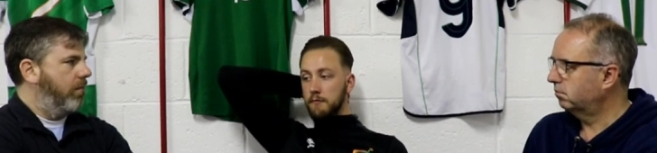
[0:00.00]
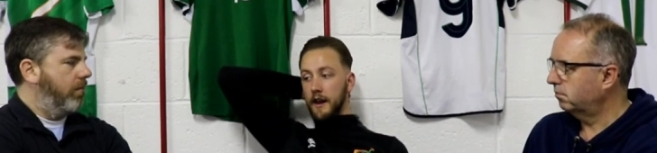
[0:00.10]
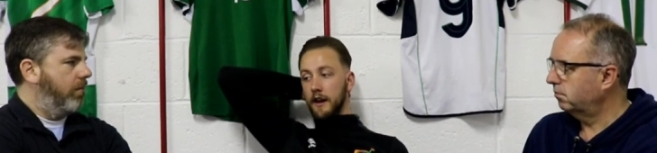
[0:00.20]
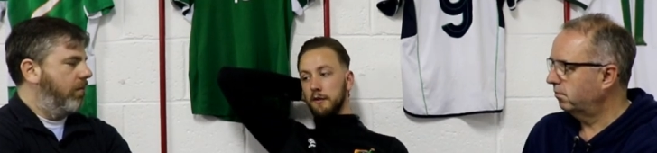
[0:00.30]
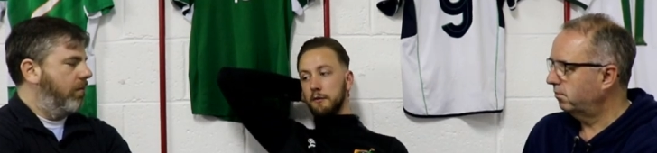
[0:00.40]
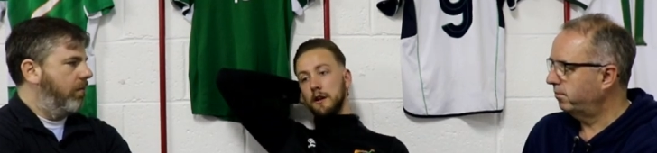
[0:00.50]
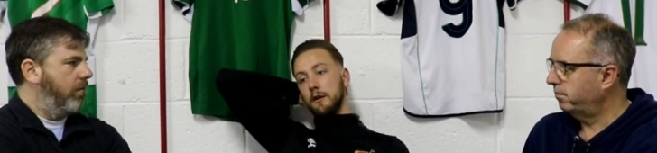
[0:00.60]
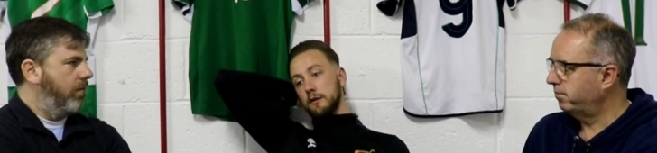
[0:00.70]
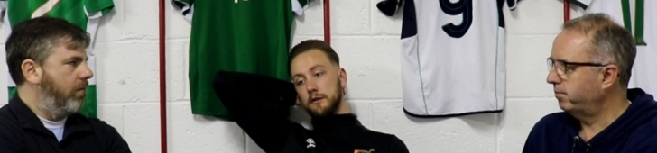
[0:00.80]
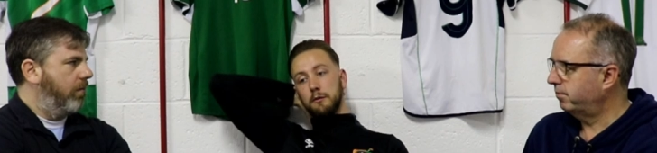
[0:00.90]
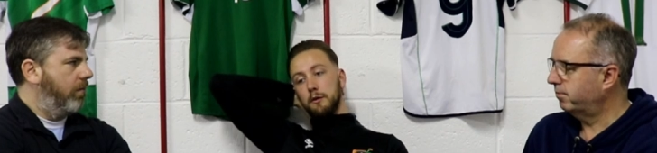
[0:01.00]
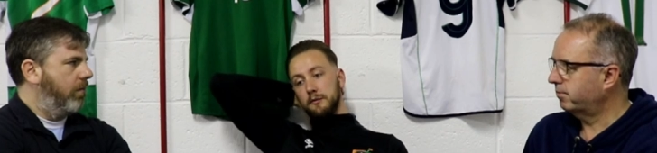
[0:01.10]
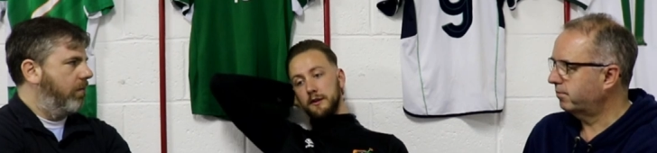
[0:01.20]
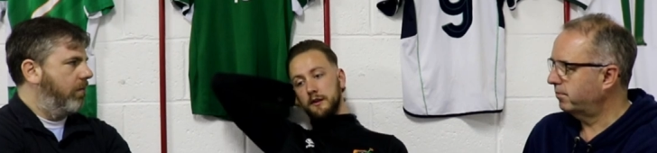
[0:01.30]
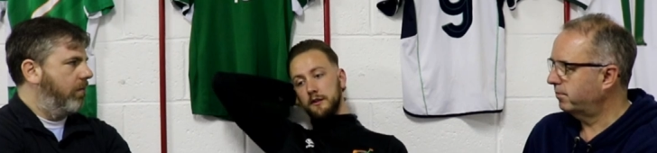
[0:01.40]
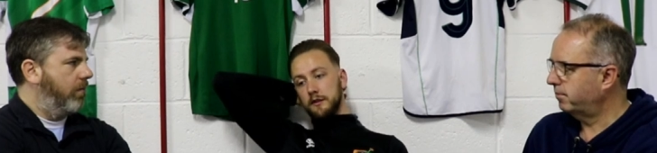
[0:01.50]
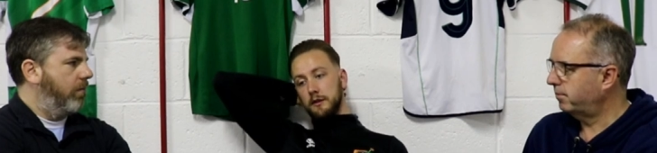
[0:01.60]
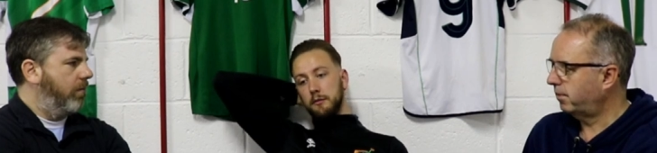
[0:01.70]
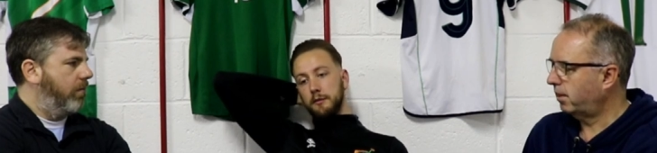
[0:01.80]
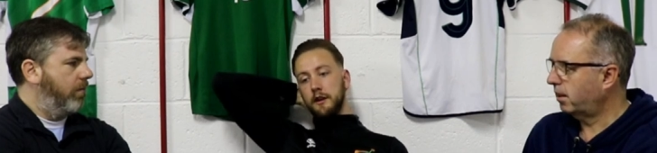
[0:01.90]
Speaker 1: make it. Well, they, they won't be they
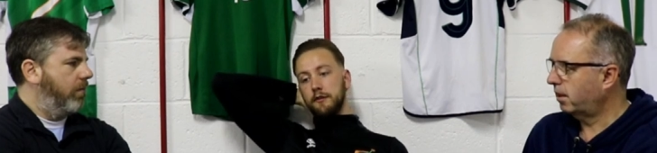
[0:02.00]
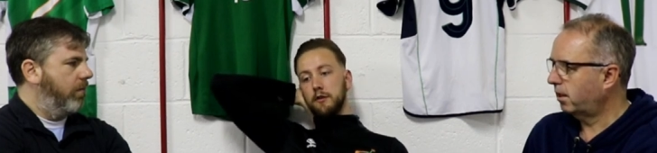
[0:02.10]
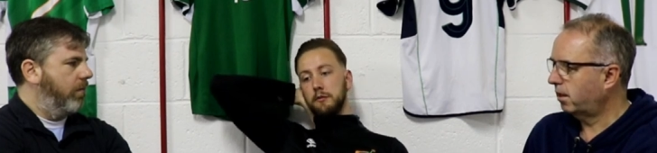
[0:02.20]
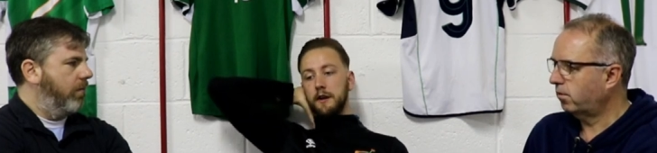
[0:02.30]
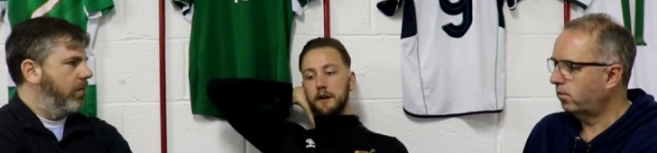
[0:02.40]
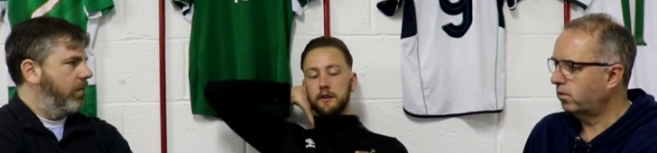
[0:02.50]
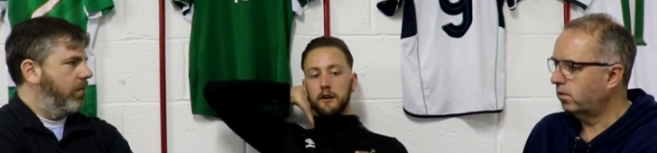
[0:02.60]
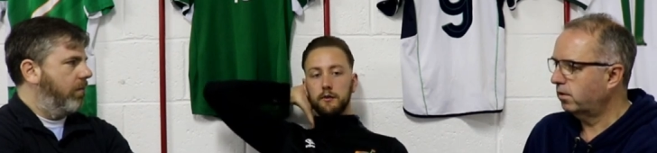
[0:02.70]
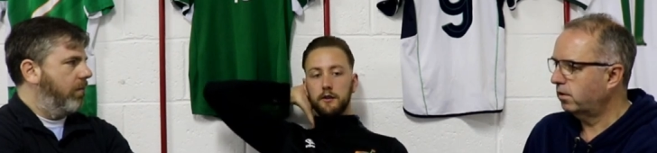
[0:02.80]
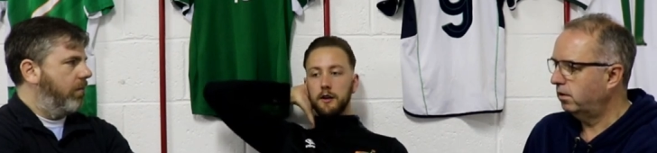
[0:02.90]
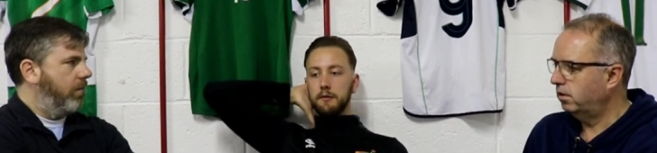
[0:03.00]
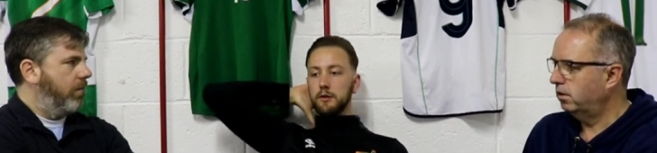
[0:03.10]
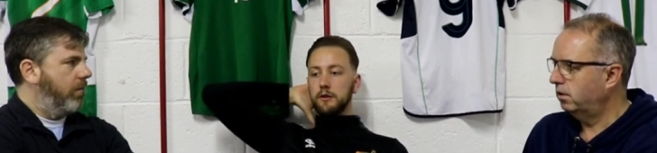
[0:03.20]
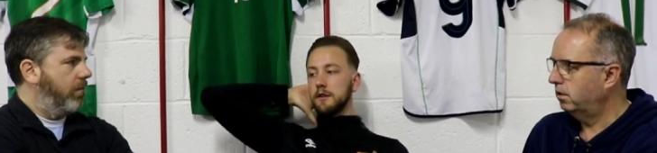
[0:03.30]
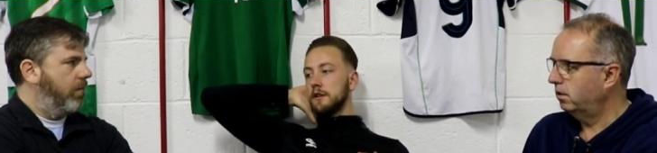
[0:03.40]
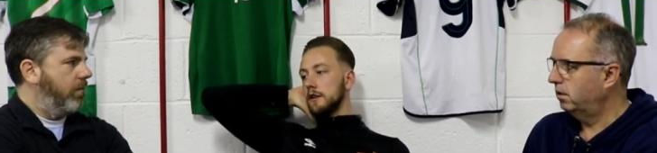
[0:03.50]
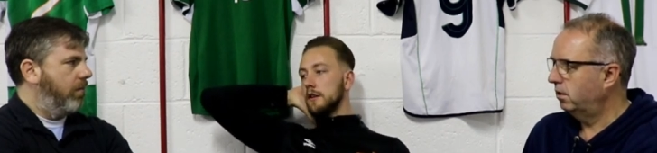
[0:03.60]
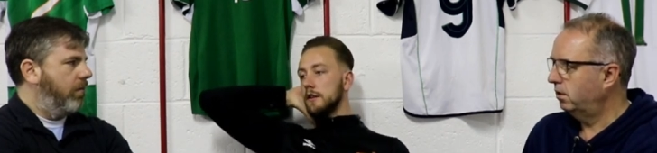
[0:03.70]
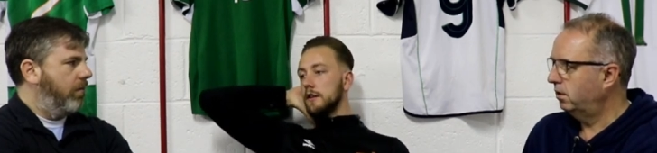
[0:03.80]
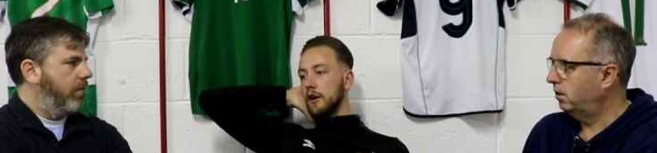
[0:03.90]
won't be there for a couple of years, I don't think. But
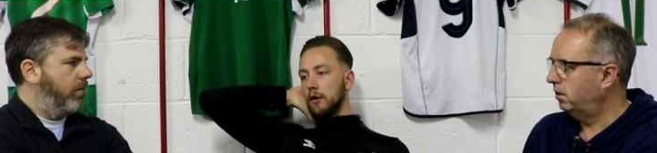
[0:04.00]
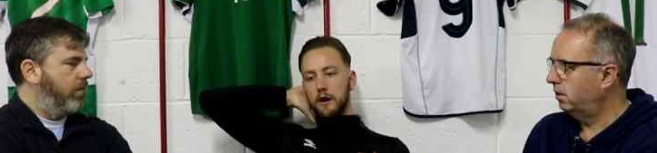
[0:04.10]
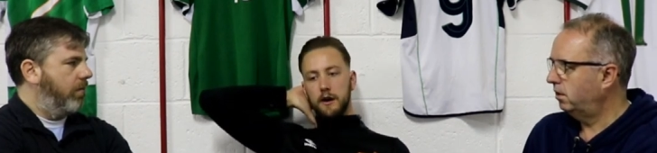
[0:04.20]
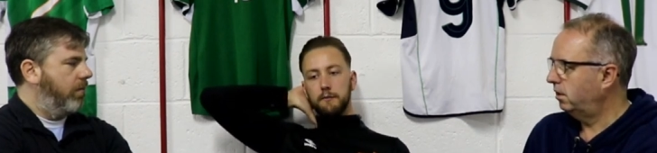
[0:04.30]
you know,